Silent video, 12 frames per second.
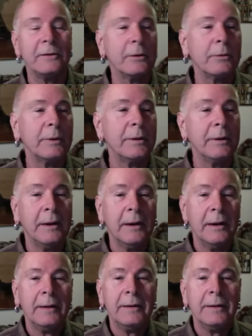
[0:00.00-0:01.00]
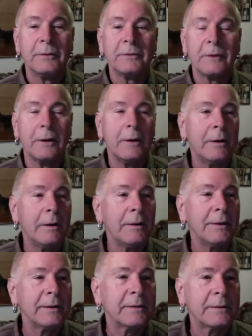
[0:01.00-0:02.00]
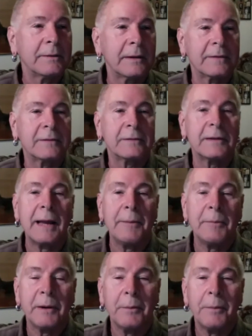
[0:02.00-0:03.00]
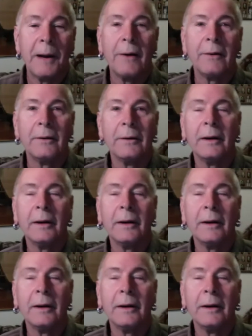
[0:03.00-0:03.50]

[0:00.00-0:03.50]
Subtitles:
when there was all this excitement about